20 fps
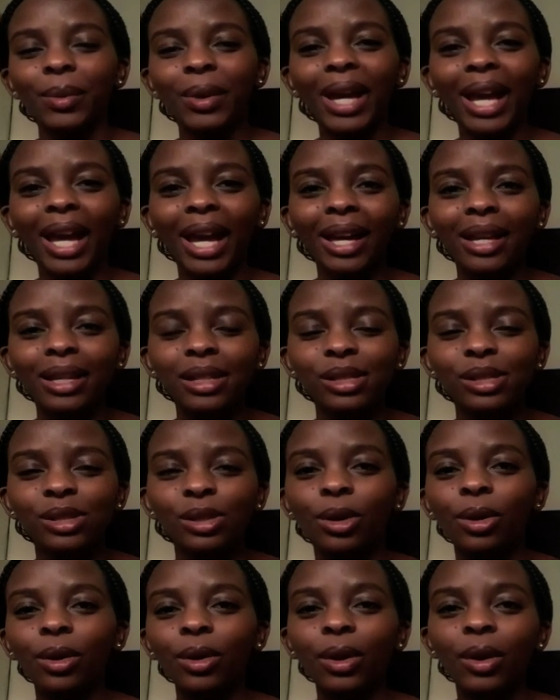Okay,
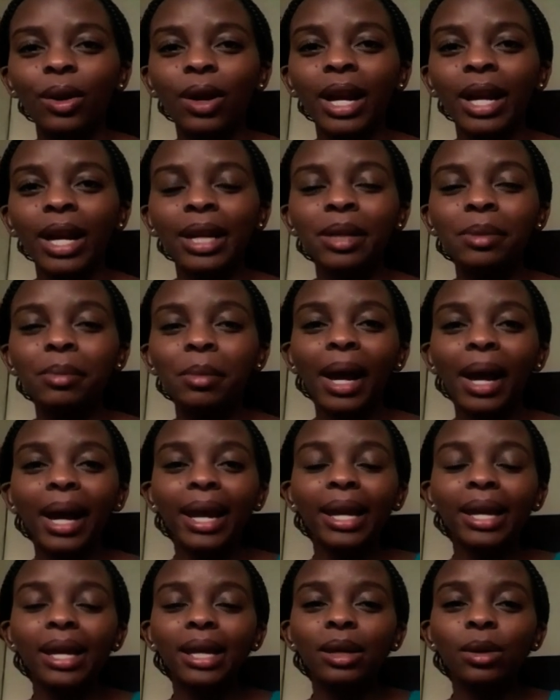so in
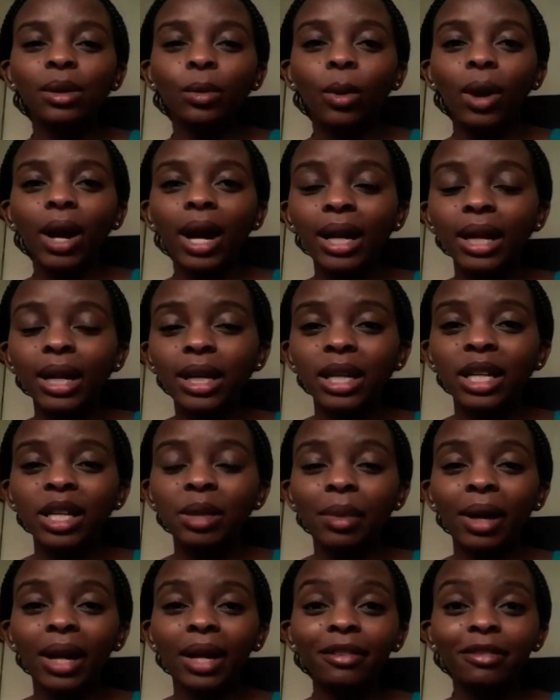my work, in
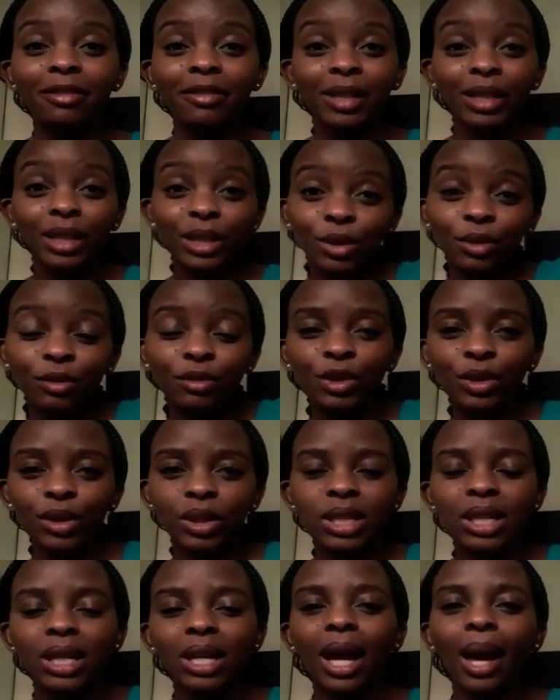my field of
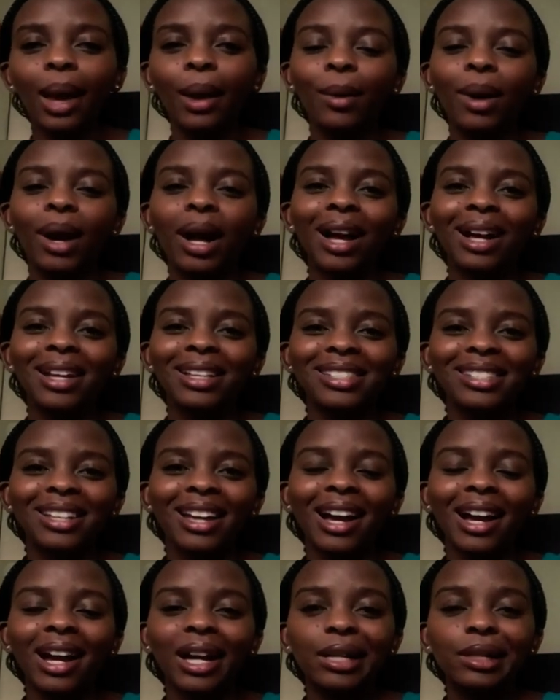duty, I work as
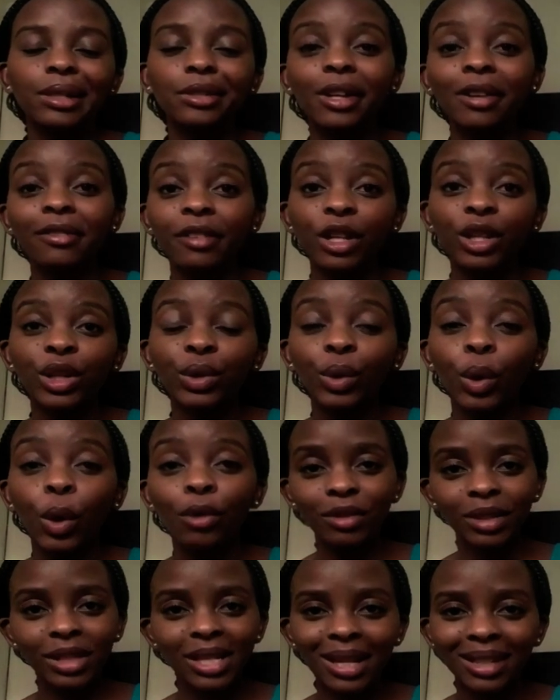a revenue
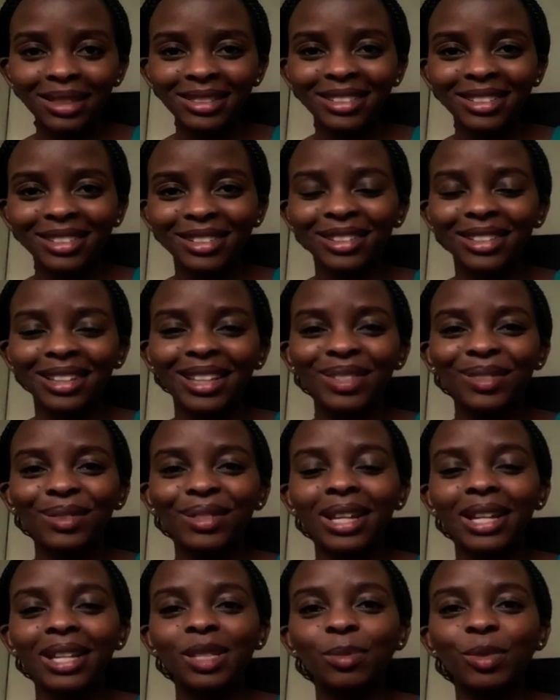officer. So that's what I
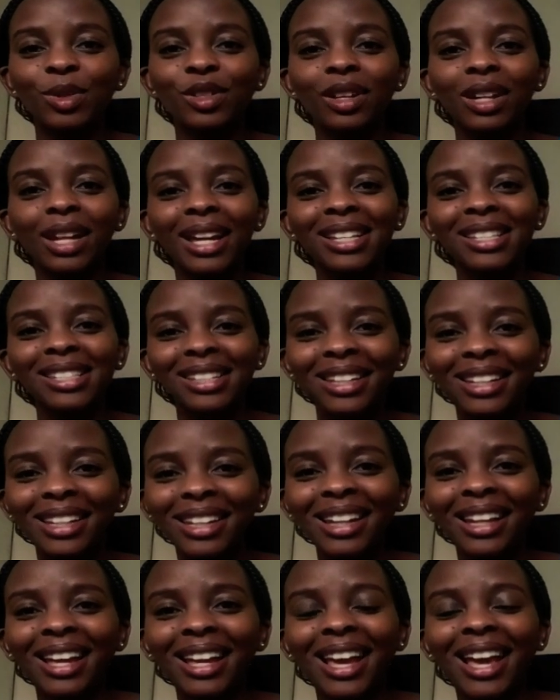specialize in.
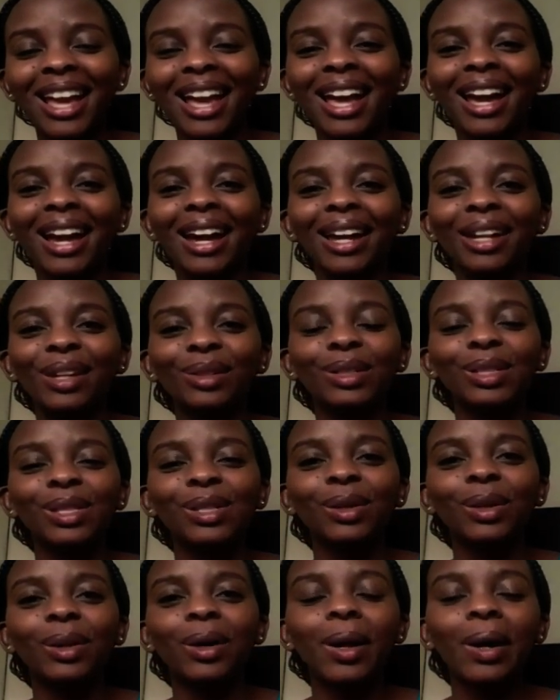And
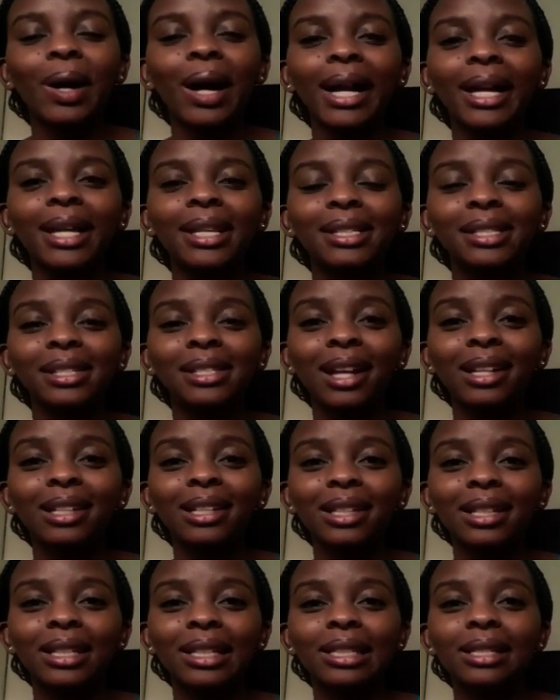also I
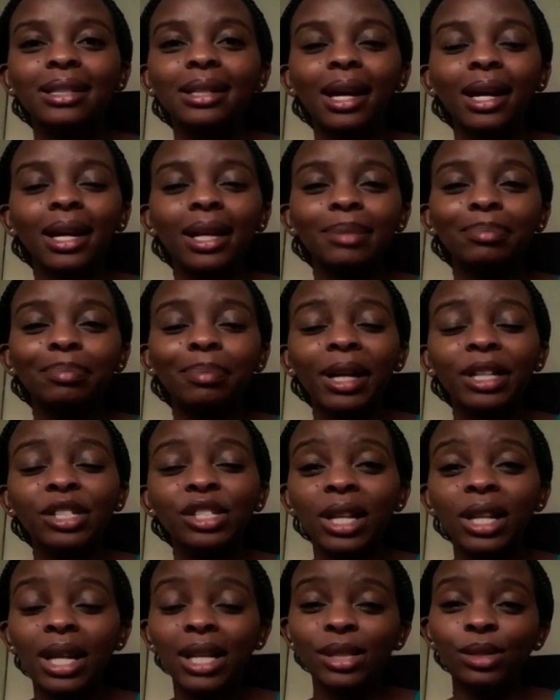studied a
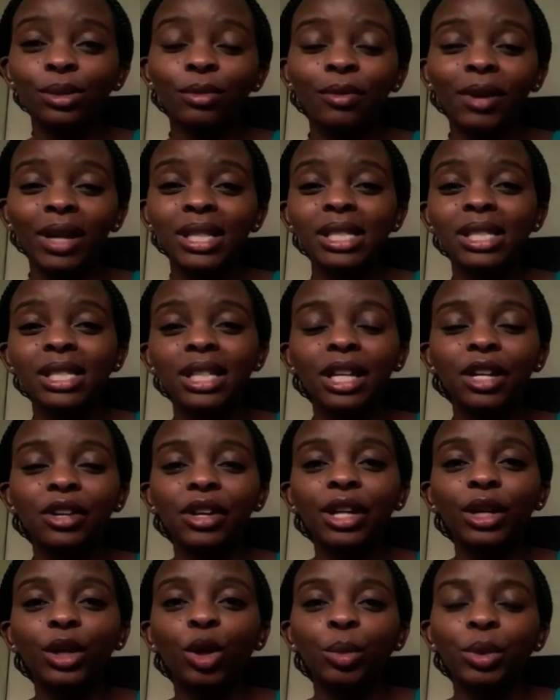Bachelor's of Arts degree
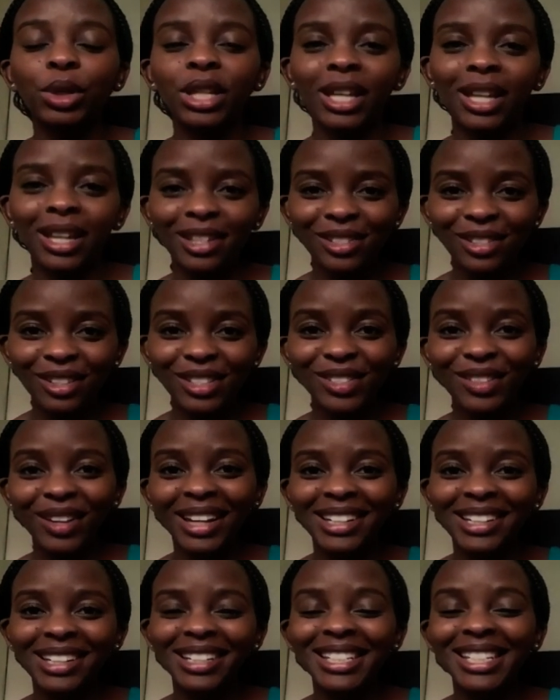in communication. So I
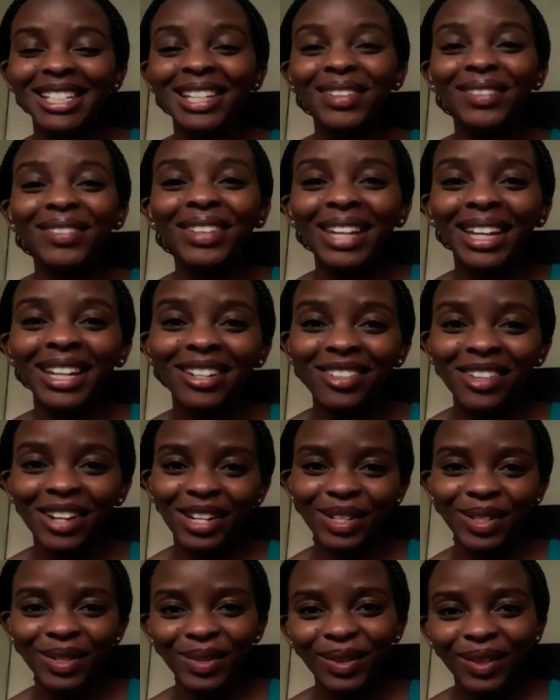did TV and
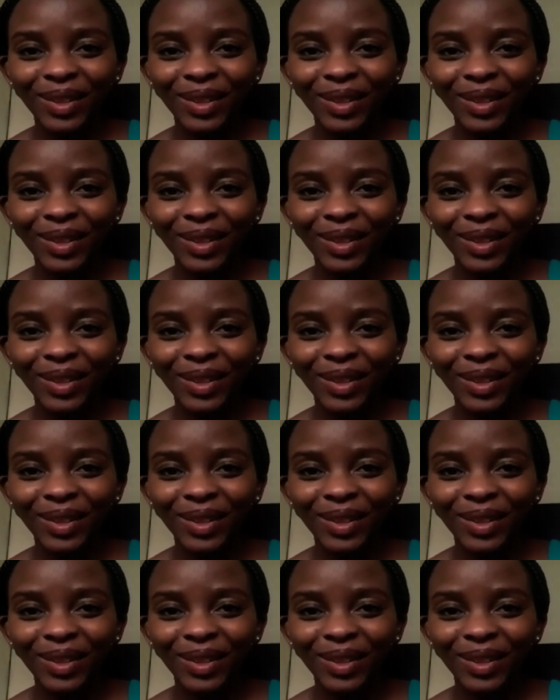radio.